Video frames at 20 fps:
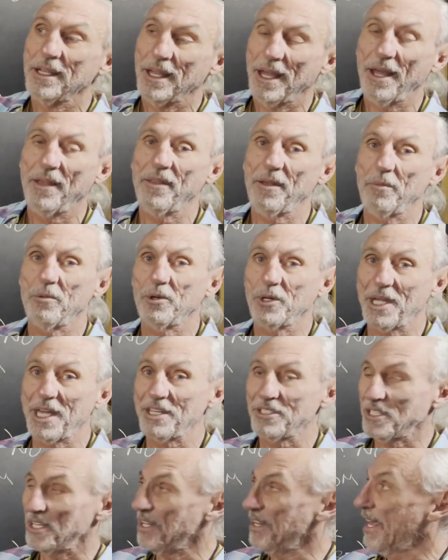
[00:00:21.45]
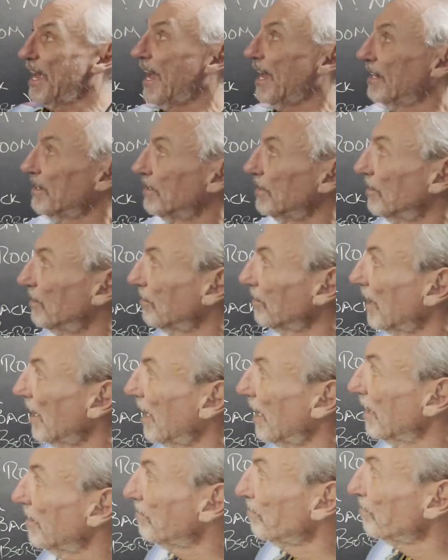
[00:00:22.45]
and then we'll get to that,
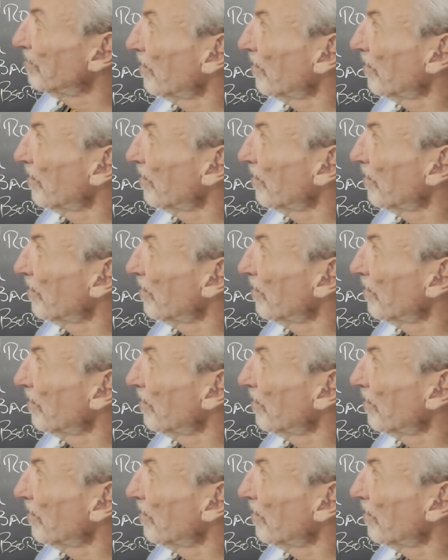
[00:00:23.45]
okay?